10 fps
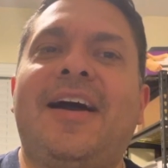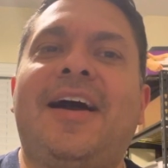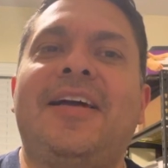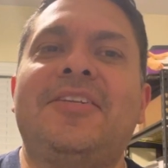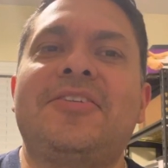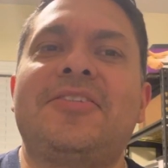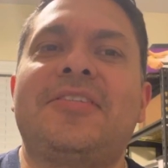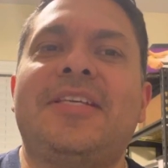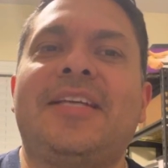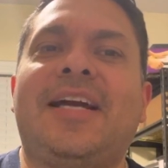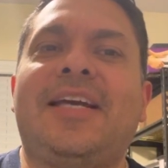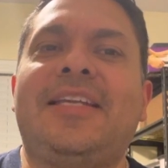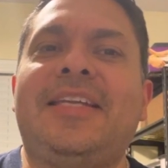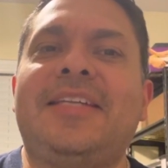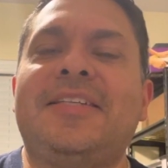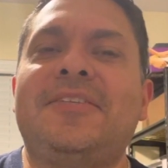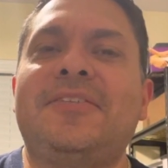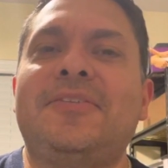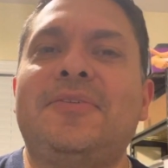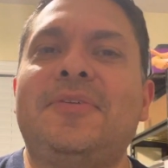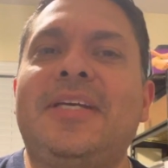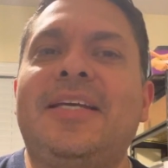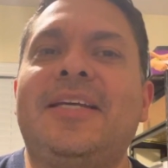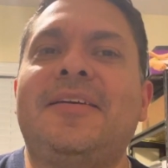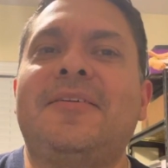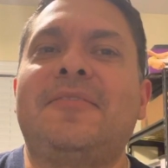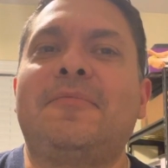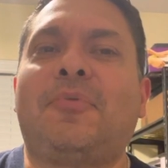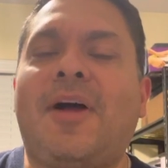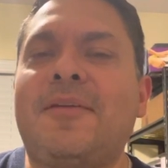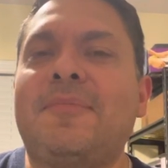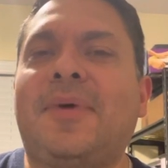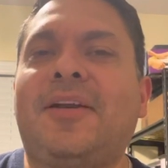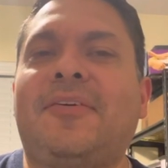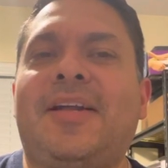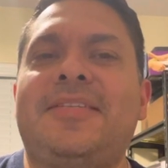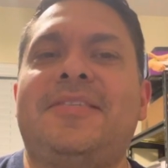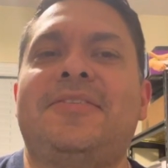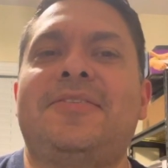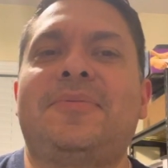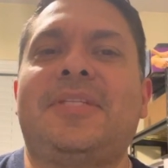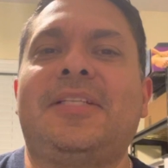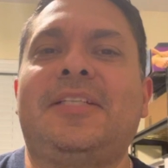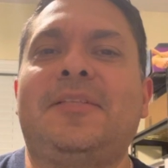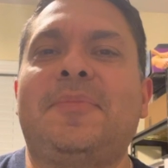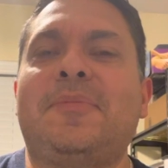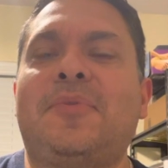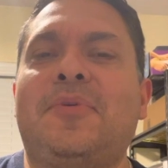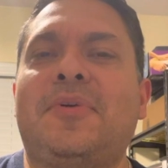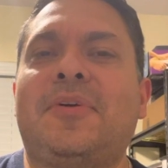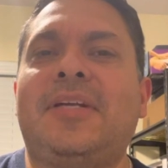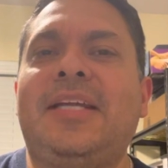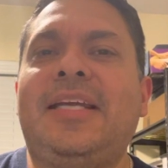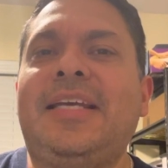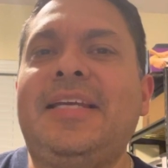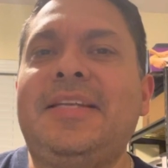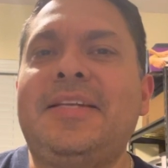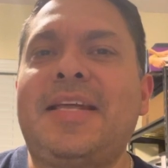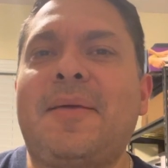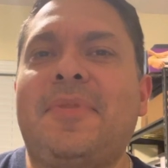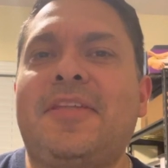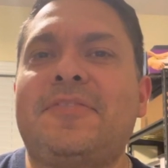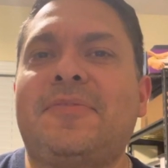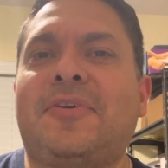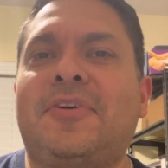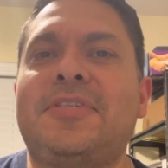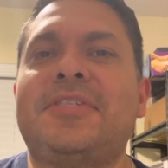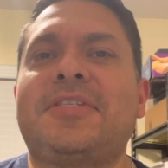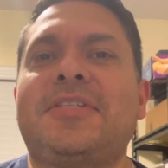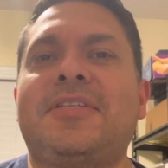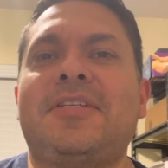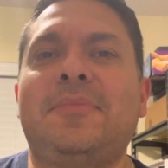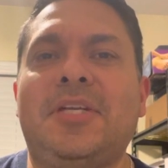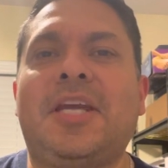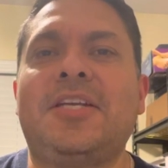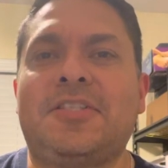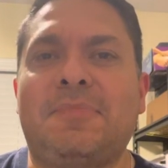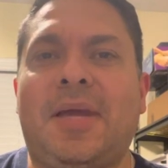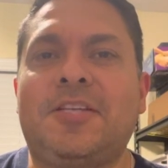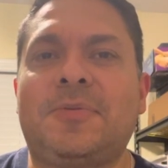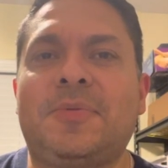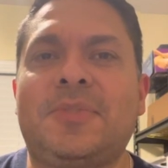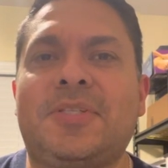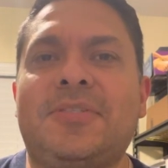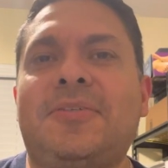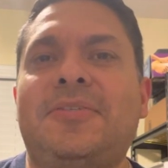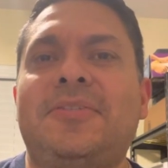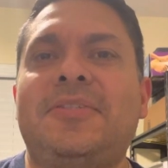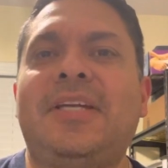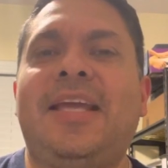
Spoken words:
I just think I needed to broaden my horizons with a little bit more in-depth as far as communication management was concerned.